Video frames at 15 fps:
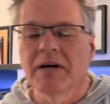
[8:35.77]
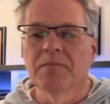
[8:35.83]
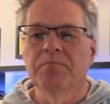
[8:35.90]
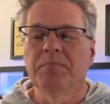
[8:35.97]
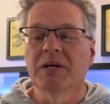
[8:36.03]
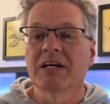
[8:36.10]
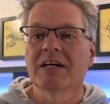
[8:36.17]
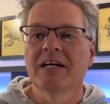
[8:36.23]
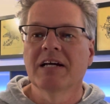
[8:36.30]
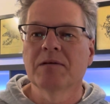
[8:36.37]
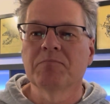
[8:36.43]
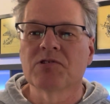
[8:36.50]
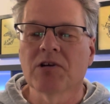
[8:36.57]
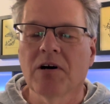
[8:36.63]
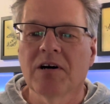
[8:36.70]
big
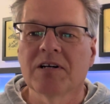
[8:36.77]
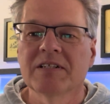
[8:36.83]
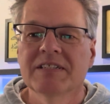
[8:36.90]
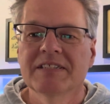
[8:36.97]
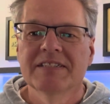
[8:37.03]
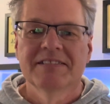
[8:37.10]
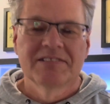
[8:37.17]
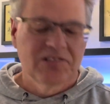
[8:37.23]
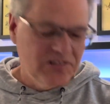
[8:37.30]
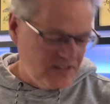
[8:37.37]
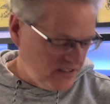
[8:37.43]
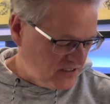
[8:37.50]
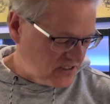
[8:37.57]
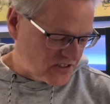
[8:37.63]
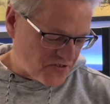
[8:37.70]
hip song.
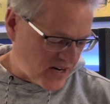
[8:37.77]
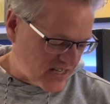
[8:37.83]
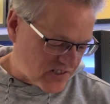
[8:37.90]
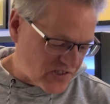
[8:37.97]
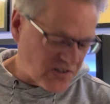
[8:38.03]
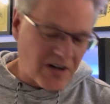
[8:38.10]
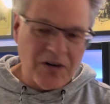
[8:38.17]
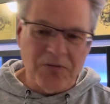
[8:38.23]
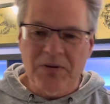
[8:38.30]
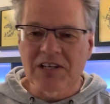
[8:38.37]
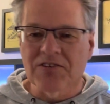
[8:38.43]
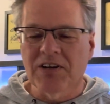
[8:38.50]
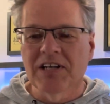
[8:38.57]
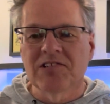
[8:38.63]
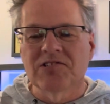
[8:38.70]
Still a great song. What a
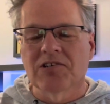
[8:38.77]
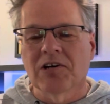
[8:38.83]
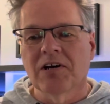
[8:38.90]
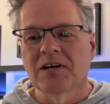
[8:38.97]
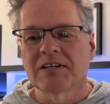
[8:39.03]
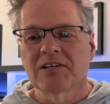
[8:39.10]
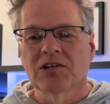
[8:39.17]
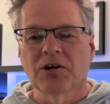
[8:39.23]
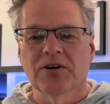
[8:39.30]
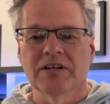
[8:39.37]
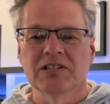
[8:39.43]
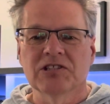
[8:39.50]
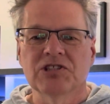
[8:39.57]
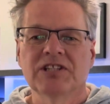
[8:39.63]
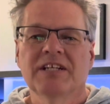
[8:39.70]
great song.
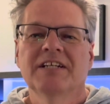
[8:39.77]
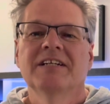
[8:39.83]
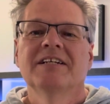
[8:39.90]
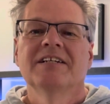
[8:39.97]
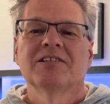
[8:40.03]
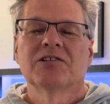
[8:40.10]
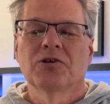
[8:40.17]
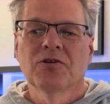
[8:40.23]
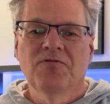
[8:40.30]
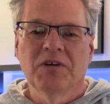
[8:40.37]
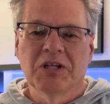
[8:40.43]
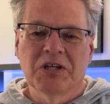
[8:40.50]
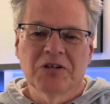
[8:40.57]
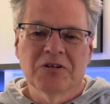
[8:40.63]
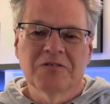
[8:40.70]
"Courage." Good
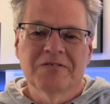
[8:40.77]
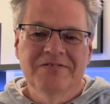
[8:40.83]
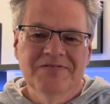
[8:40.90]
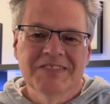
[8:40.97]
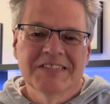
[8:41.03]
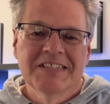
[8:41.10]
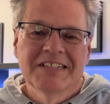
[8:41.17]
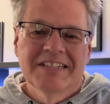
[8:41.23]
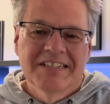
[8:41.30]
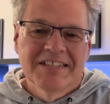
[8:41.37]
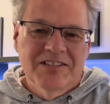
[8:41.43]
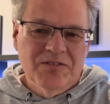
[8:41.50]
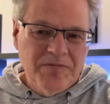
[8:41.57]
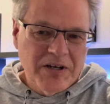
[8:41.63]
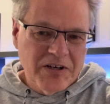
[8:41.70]
video.
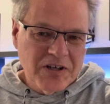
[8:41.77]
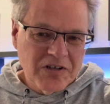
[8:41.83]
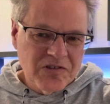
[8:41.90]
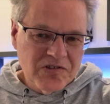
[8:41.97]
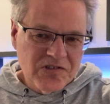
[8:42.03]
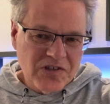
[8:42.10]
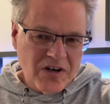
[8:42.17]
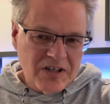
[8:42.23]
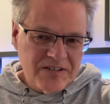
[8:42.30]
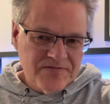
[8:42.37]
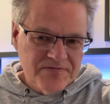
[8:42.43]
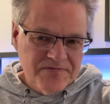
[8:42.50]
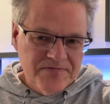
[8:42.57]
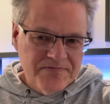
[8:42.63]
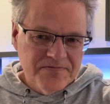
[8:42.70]
Very good song.
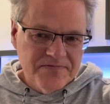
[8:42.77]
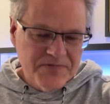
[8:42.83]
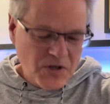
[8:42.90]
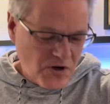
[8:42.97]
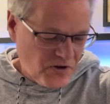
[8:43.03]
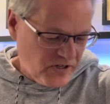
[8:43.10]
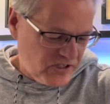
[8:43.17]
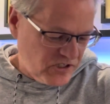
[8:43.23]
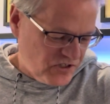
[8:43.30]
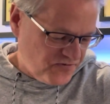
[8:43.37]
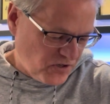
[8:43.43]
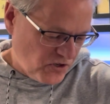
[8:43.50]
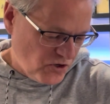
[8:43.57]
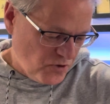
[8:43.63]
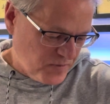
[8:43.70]
"Courage"
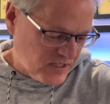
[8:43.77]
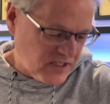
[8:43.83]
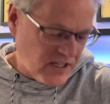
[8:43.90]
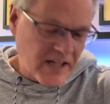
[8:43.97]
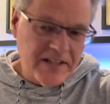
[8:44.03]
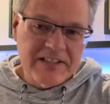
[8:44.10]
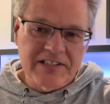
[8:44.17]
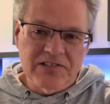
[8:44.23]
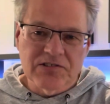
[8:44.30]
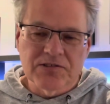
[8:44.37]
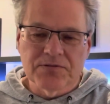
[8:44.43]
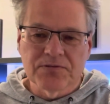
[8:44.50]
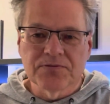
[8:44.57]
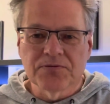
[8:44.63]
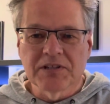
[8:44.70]
for Hugh McClellan
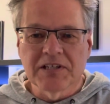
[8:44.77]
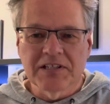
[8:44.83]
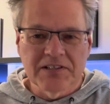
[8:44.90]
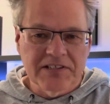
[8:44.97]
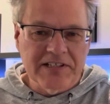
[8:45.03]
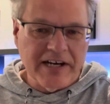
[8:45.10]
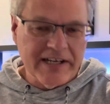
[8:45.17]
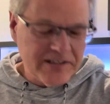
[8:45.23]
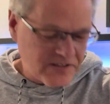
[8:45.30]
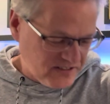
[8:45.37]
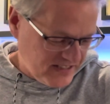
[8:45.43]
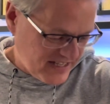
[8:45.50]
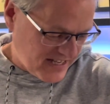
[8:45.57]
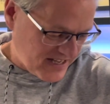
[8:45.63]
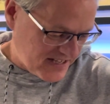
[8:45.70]
is really the
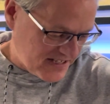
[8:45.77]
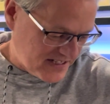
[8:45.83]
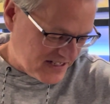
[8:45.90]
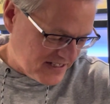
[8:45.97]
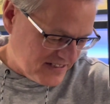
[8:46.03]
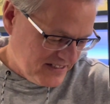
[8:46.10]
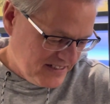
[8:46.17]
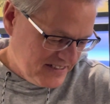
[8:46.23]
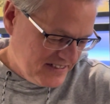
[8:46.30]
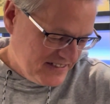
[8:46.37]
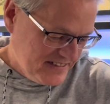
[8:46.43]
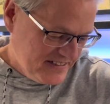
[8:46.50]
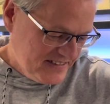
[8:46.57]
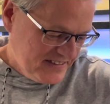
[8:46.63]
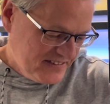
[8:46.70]
title. And
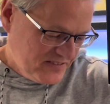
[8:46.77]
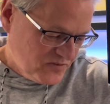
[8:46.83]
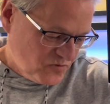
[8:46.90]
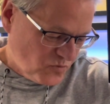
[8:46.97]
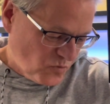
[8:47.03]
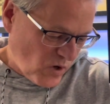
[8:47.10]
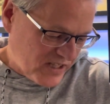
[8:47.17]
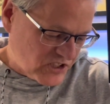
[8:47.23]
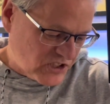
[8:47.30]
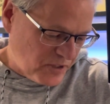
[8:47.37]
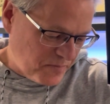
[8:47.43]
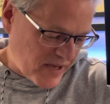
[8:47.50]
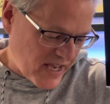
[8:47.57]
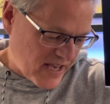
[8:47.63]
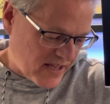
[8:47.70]
"Watch the
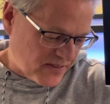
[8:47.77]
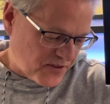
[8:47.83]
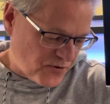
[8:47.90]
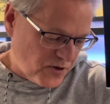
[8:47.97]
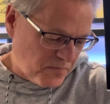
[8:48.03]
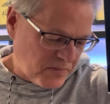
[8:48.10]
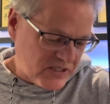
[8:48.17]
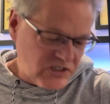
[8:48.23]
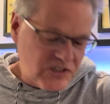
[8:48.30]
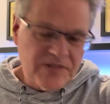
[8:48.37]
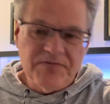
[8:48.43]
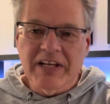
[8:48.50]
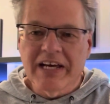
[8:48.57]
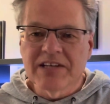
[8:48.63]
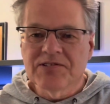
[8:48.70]
band through a bunch
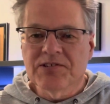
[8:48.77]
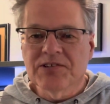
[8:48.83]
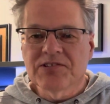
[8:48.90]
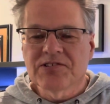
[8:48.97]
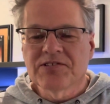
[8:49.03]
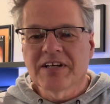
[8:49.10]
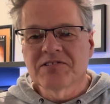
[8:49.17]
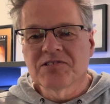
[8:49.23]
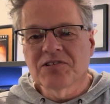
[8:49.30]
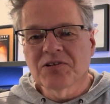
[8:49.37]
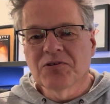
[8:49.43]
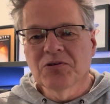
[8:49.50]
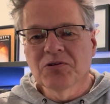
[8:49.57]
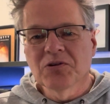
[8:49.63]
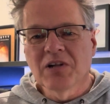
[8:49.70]
of dancers." That's the
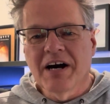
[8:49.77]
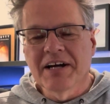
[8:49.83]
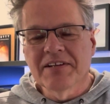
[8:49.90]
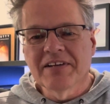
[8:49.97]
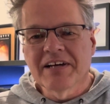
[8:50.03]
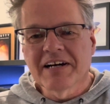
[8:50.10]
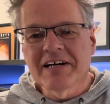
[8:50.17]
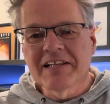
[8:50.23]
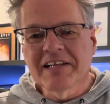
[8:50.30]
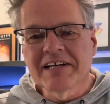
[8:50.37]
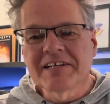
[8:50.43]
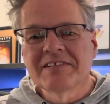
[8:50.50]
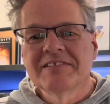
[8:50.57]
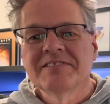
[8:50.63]
cool line that I like.